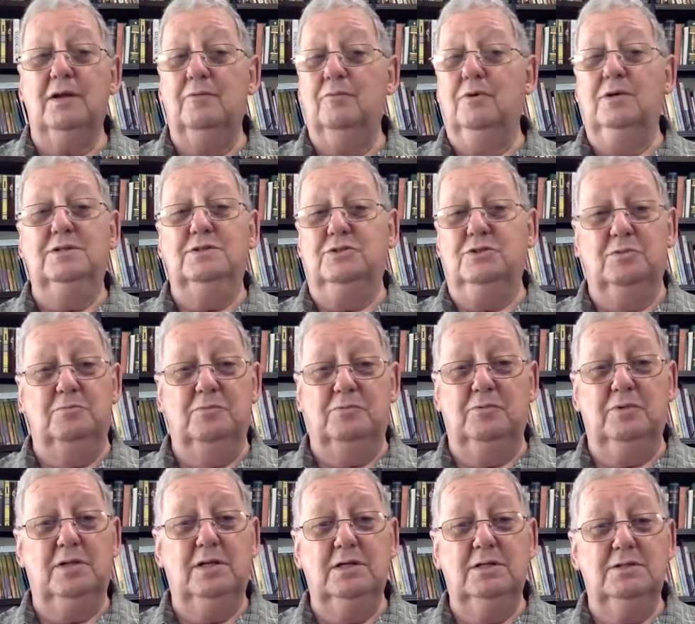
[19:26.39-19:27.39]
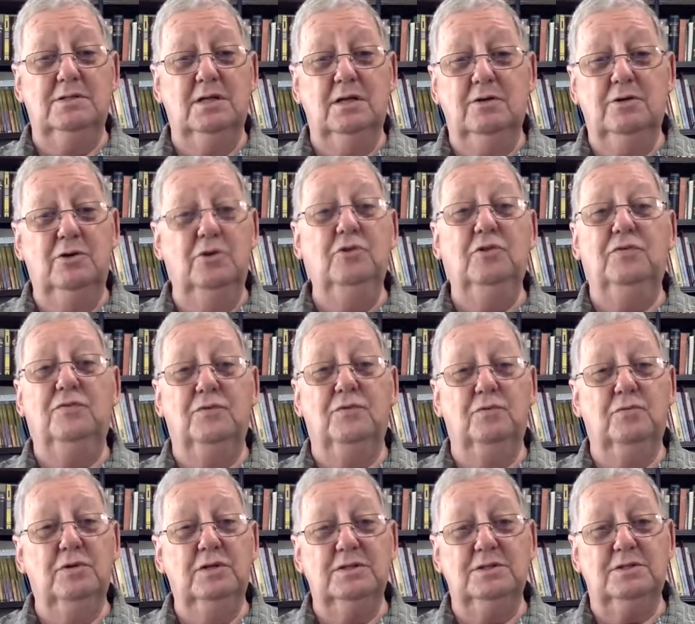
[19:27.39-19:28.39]
wisdom, with his youthful
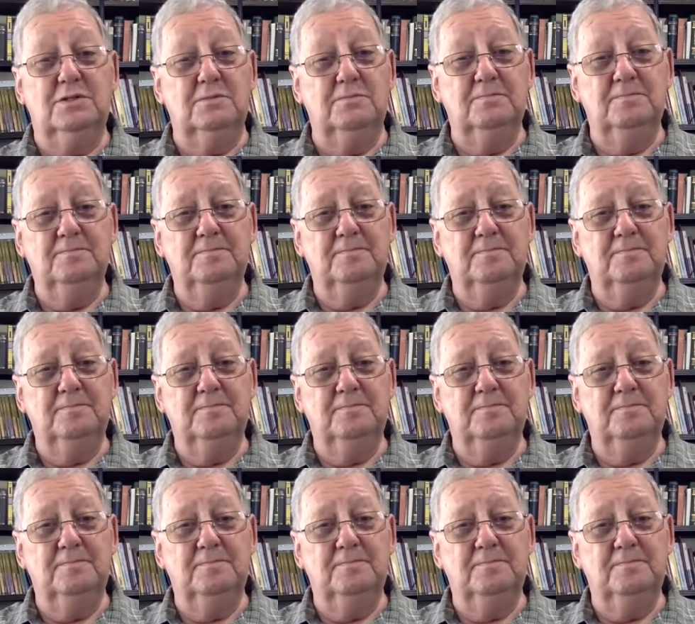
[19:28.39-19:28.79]
wisdom.